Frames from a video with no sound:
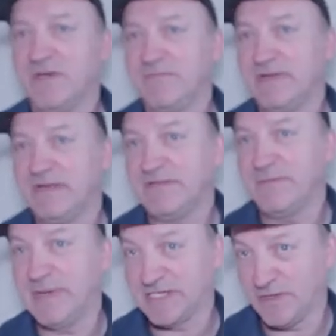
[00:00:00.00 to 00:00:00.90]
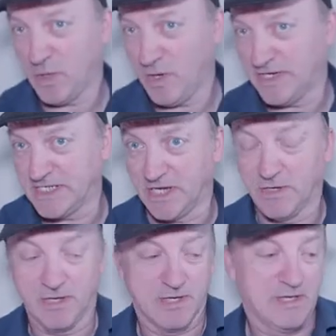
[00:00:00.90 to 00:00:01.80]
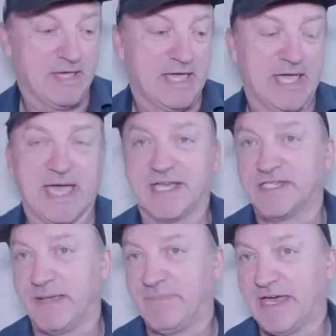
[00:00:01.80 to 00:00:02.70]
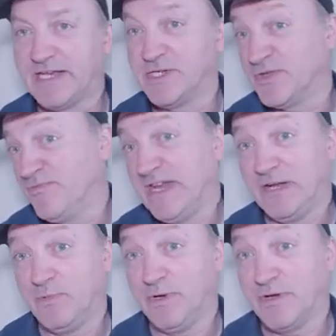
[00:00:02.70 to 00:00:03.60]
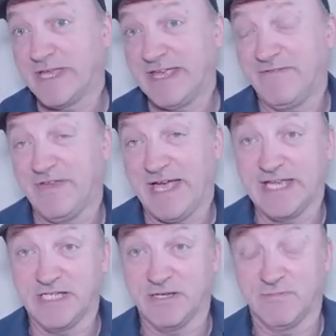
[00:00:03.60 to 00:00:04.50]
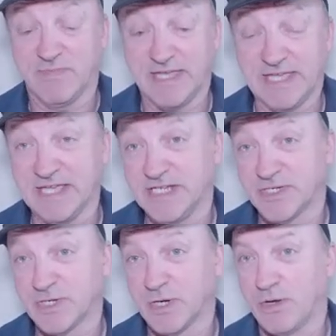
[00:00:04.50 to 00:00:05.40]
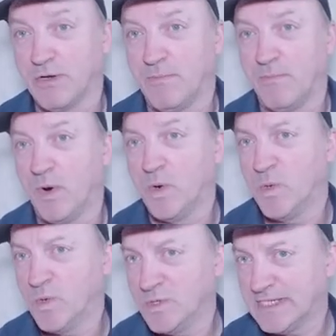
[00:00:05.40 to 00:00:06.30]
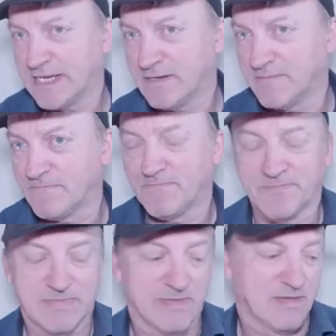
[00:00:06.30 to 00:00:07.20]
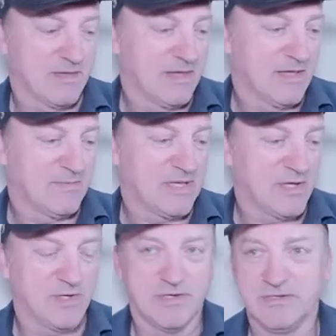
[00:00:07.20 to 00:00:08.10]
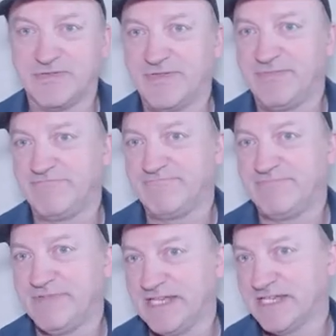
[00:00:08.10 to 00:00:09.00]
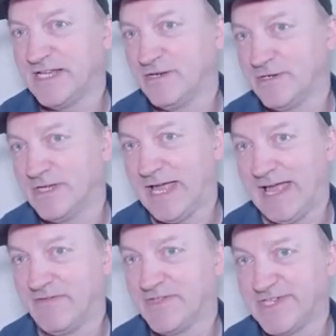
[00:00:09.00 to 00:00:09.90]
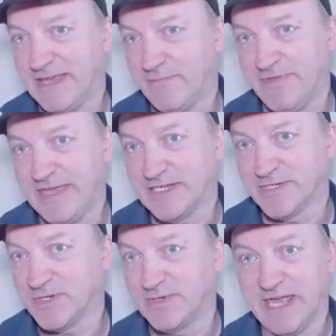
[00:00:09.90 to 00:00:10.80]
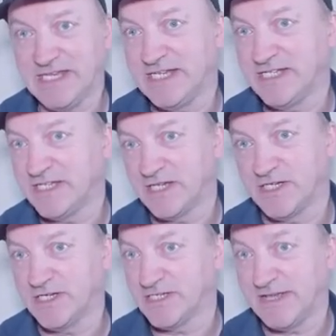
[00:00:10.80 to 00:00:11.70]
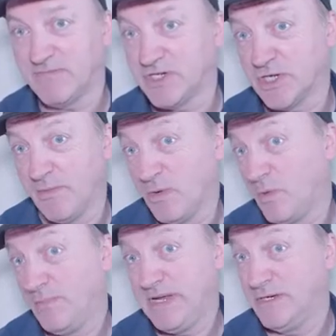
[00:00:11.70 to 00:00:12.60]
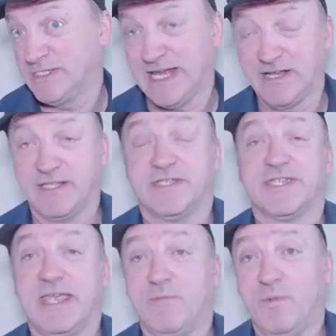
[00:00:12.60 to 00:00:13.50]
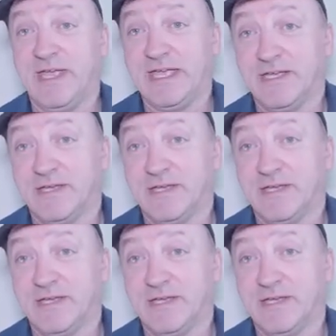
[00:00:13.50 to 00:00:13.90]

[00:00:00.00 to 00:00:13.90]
number, the better the quality. Except that it doesn't really work if your item is more older, because they still look at the same things. So a 1960s and 70s comic will be looked at in the same way,